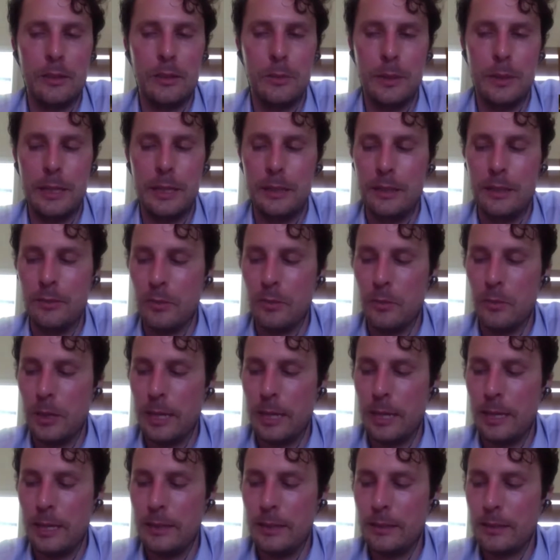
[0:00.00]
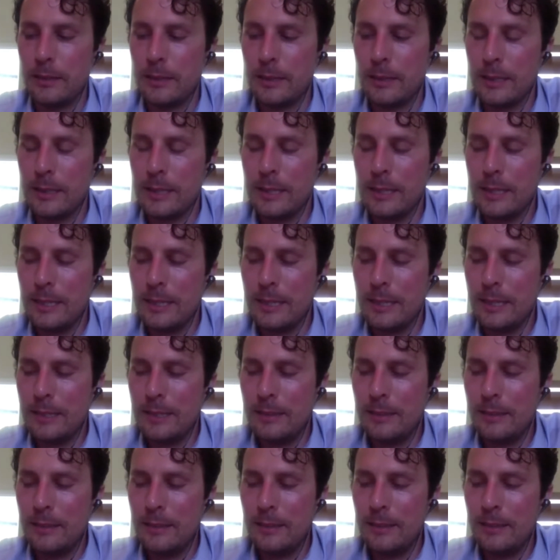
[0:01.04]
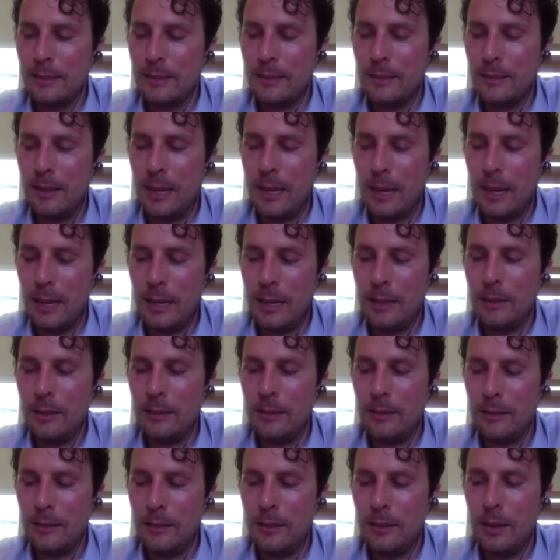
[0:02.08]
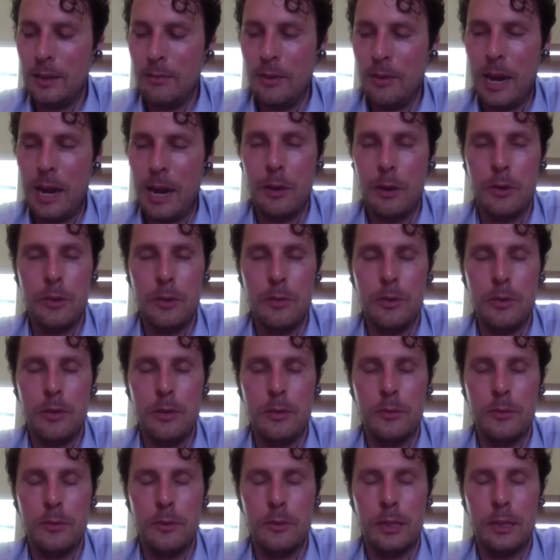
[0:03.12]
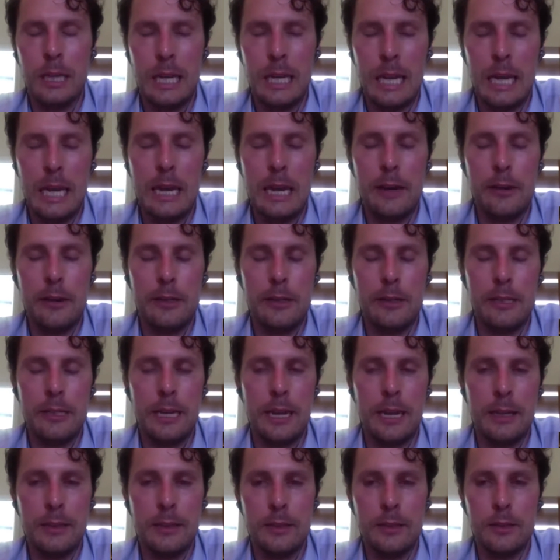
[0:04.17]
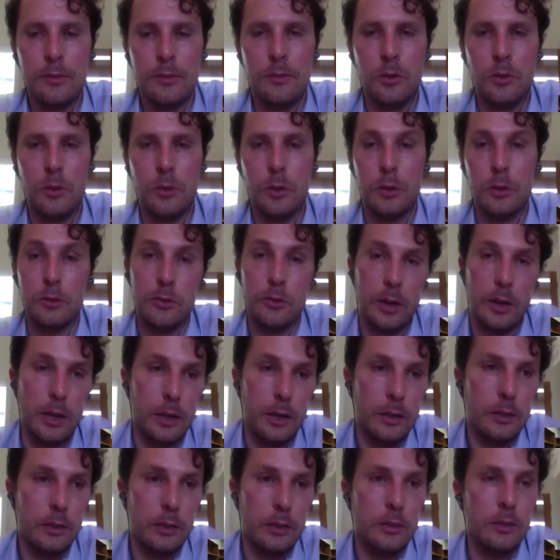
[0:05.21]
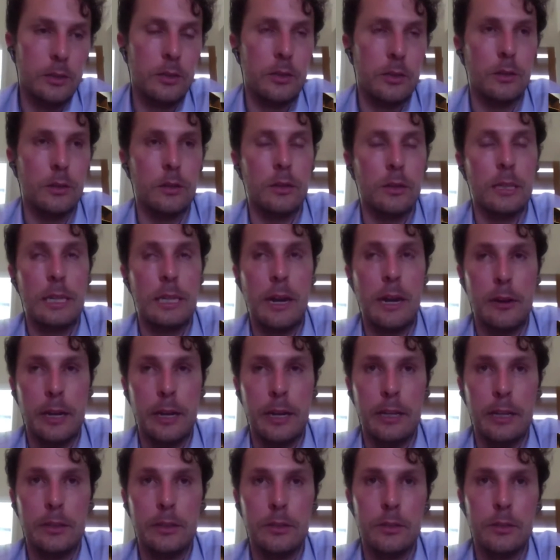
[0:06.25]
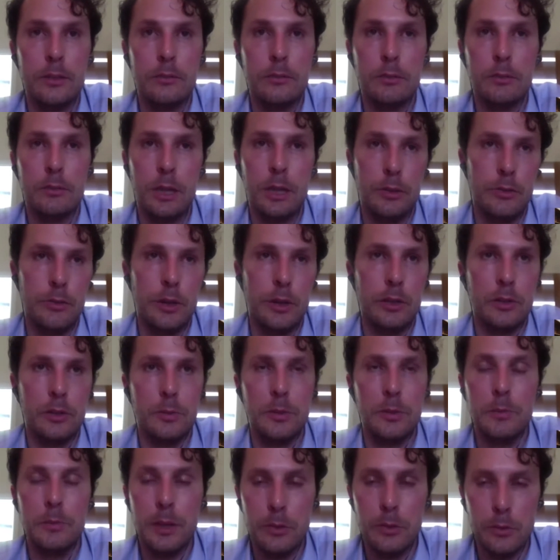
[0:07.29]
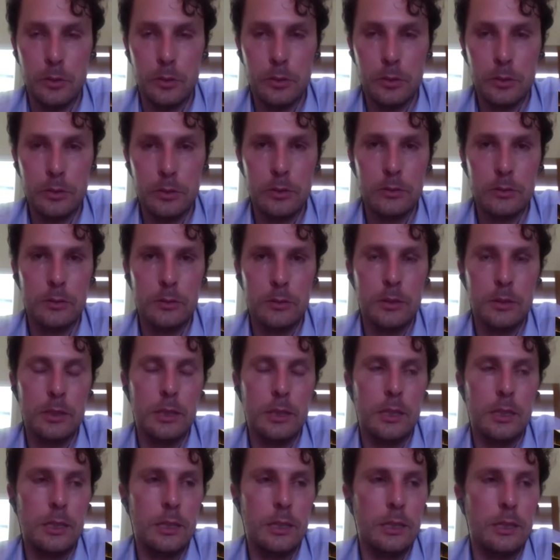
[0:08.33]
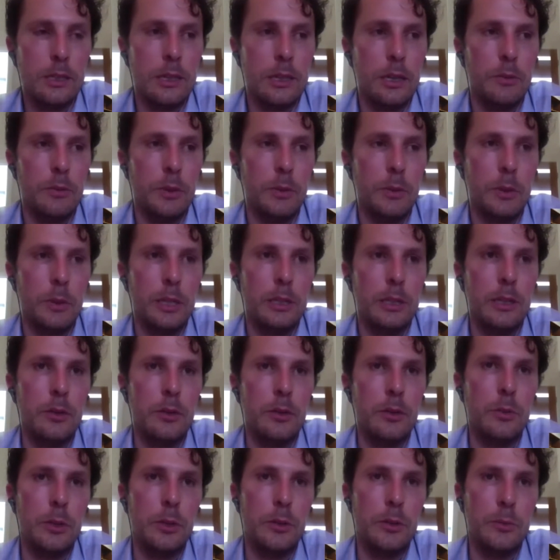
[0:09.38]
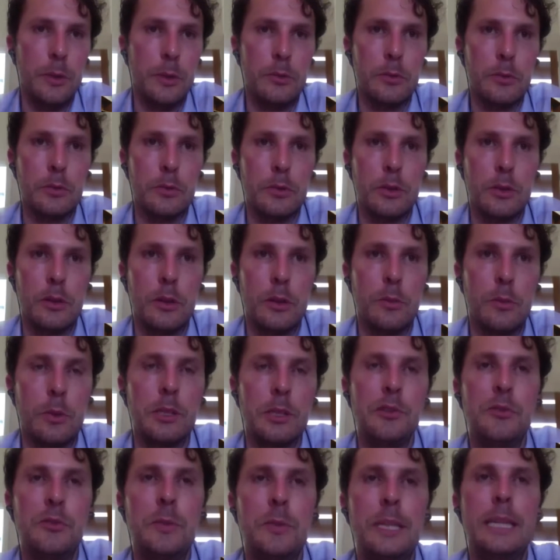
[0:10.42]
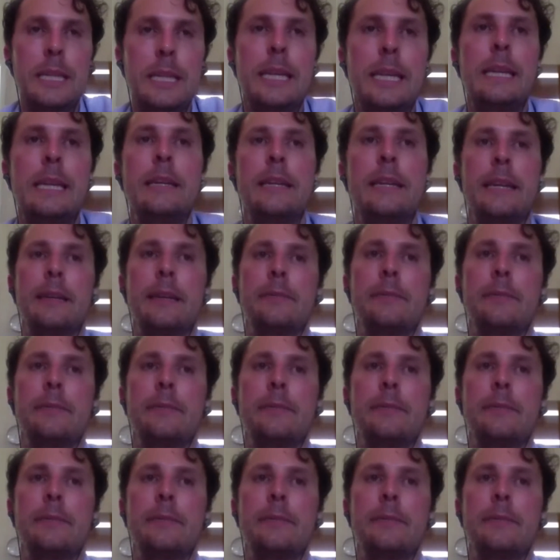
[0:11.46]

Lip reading: many different ways. They value a hair test for drugs, or in our case, not drugs, but minerals. We want to know what your minerals are, what you've been eating,